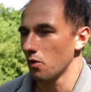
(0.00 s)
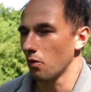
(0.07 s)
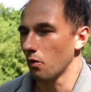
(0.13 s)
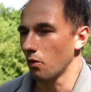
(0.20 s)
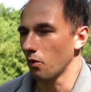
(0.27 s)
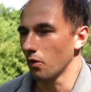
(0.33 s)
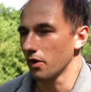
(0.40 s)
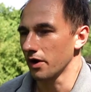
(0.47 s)

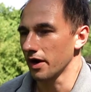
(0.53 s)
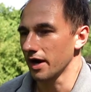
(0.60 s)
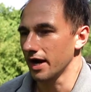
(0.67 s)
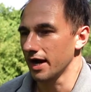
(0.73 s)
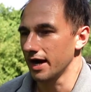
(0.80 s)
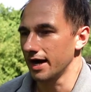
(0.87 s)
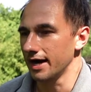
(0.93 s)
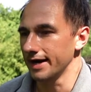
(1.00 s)
or
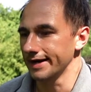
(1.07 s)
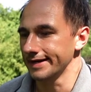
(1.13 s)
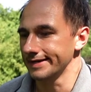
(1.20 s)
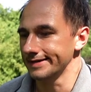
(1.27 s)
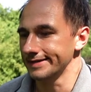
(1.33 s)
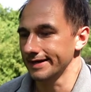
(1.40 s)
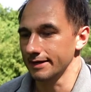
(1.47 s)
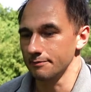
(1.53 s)
I
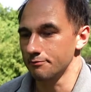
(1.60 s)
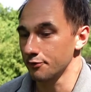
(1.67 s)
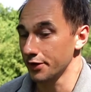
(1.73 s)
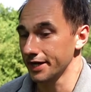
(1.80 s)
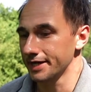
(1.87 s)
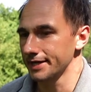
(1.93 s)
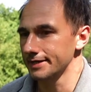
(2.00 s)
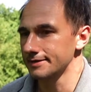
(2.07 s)

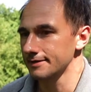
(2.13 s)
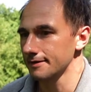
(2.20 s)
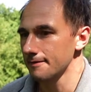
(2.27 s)
break it,